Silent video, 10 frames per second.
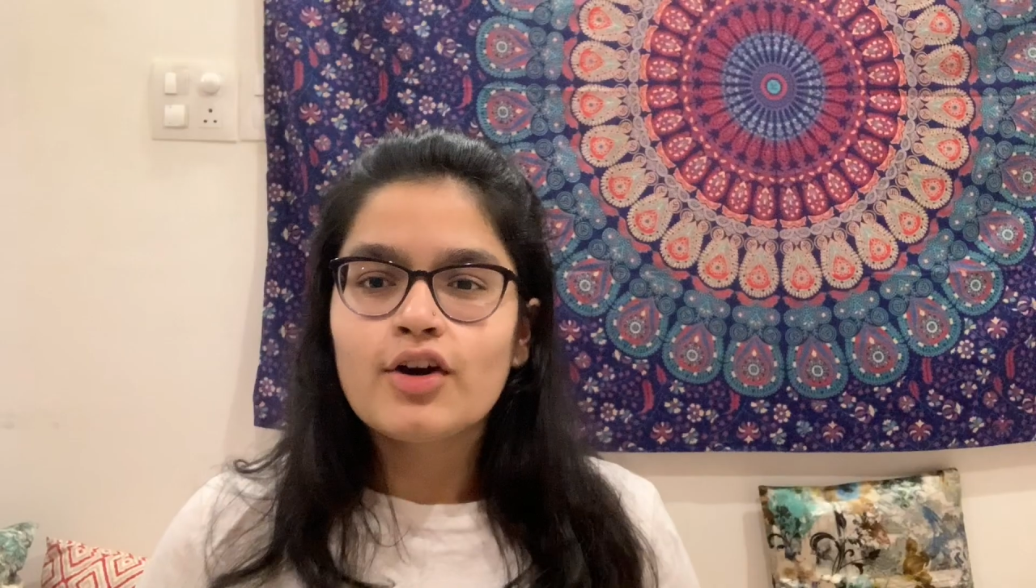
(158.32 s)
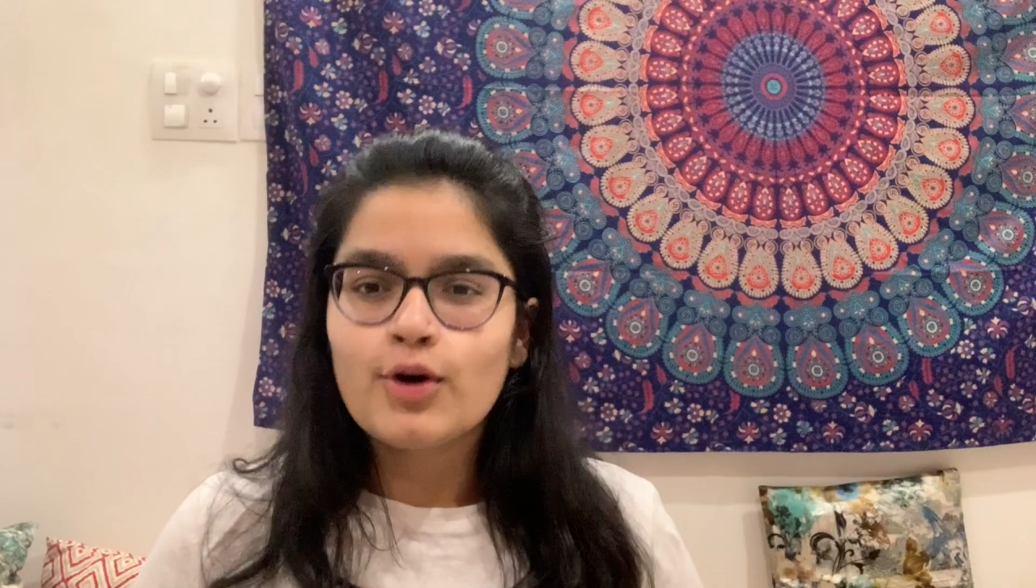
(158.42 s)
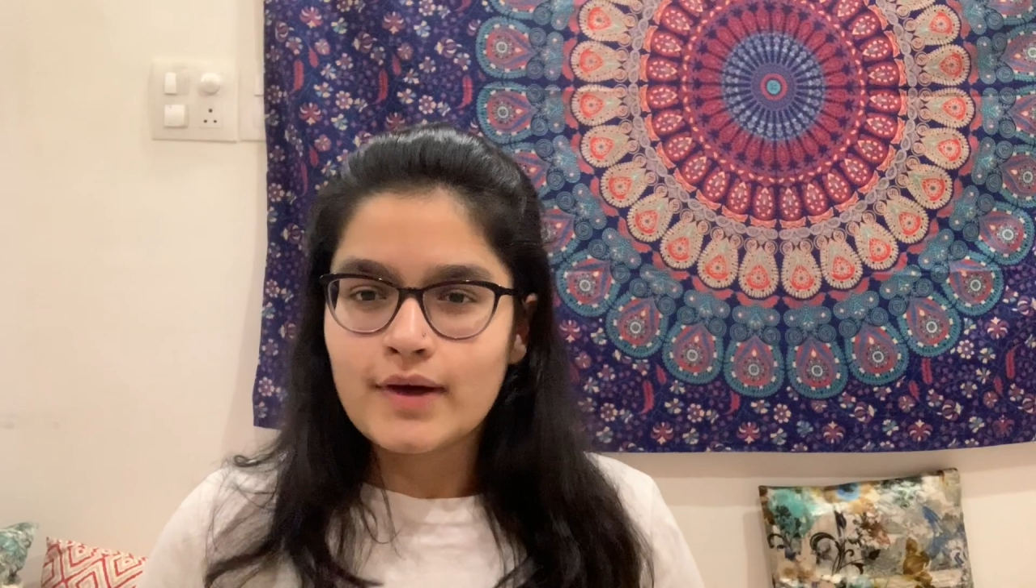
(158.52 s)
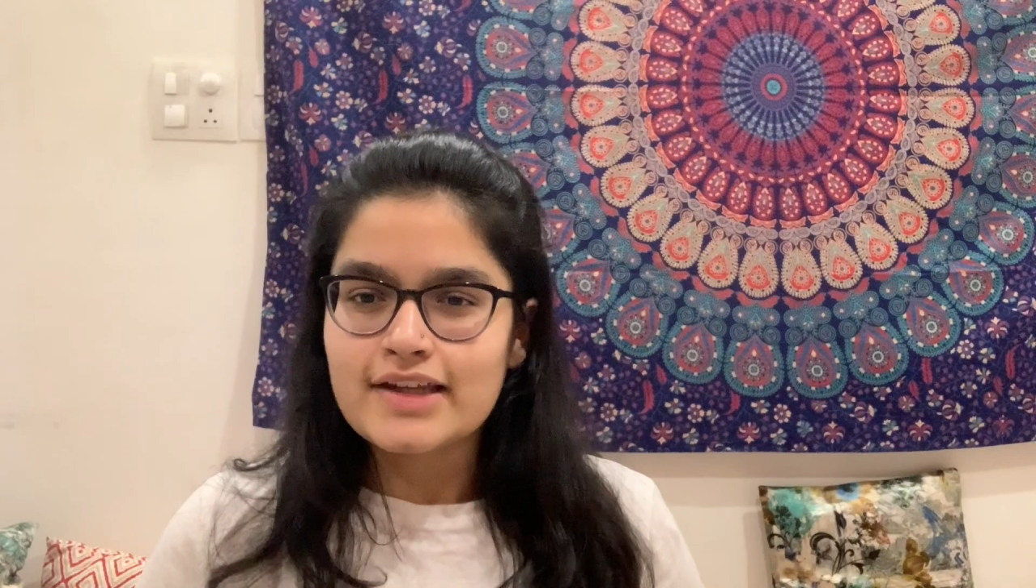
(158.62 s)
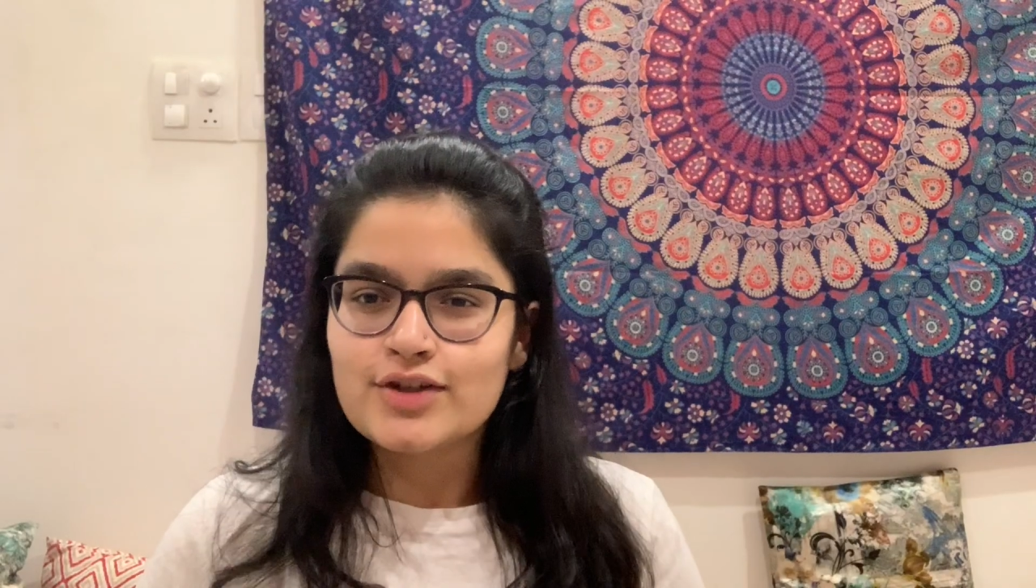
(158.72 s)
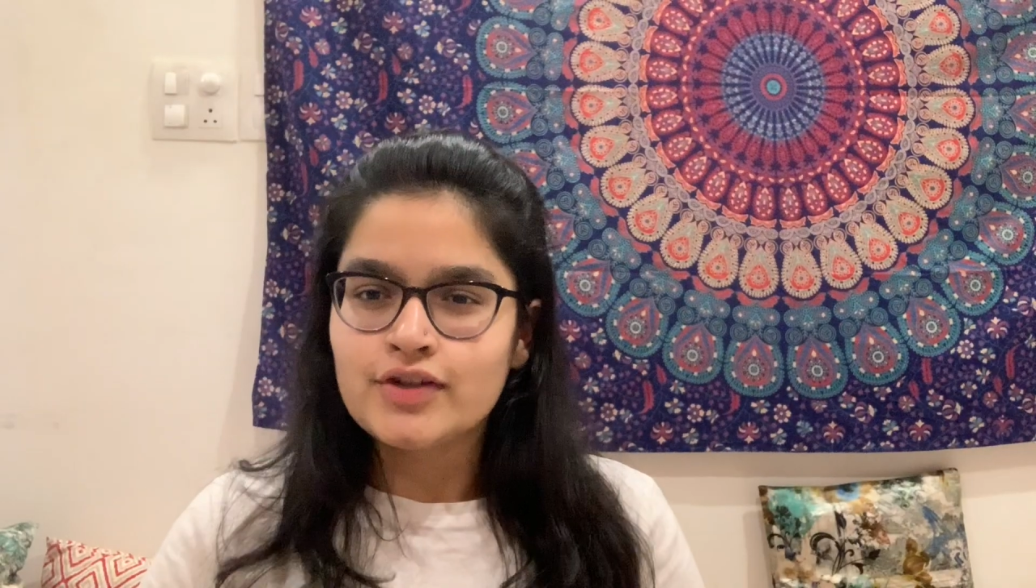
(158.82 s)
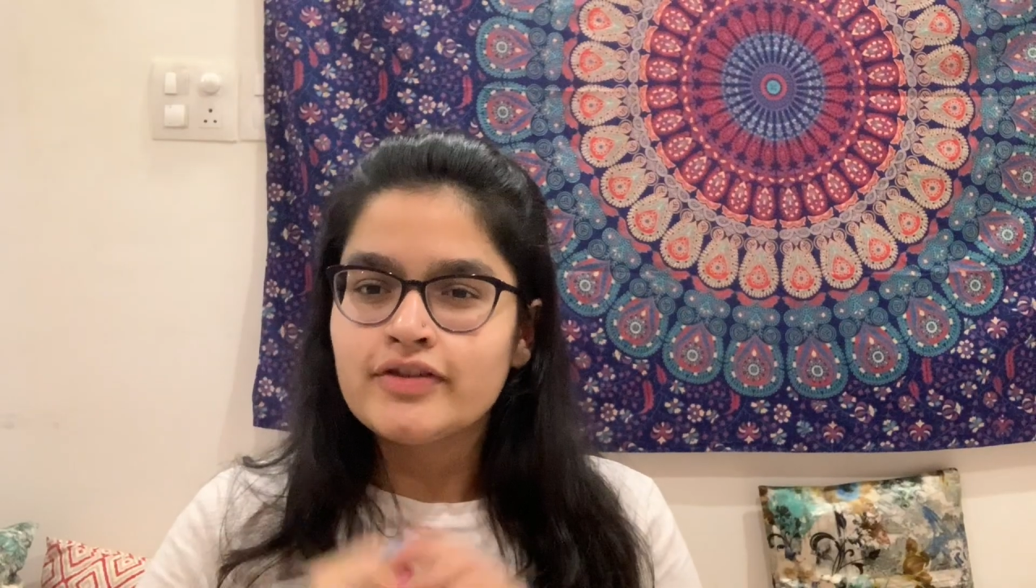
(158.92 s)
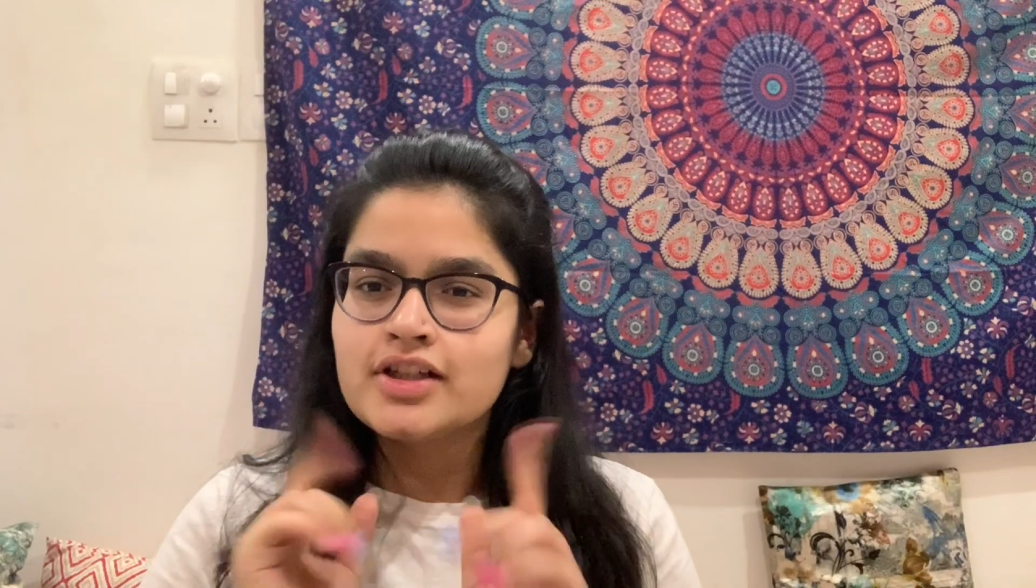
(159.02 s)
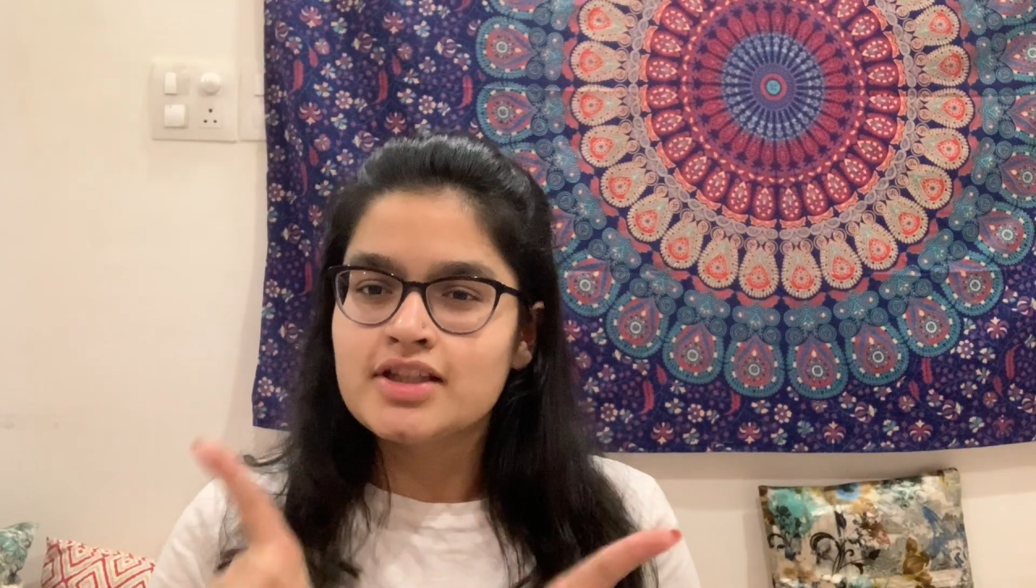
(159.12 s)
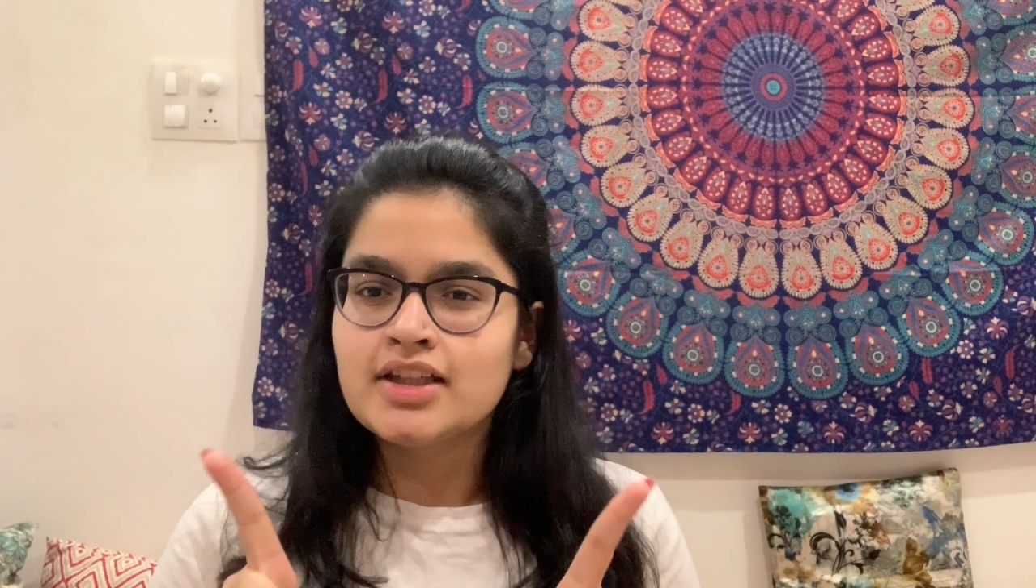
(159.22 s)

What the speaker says: Okay, so the first